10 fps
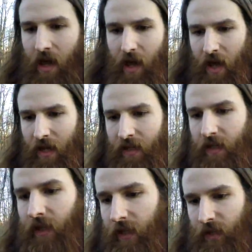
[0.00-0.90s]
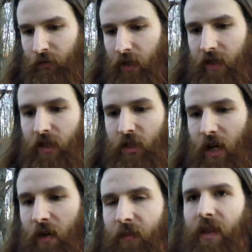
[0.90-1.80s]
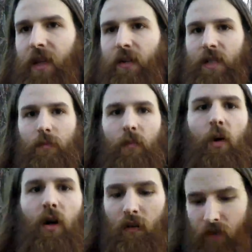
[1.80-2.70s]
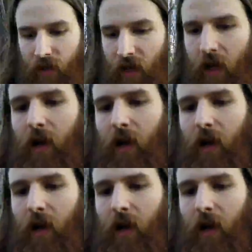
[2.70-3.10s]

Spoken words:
And it's really a shame that there isn't more of an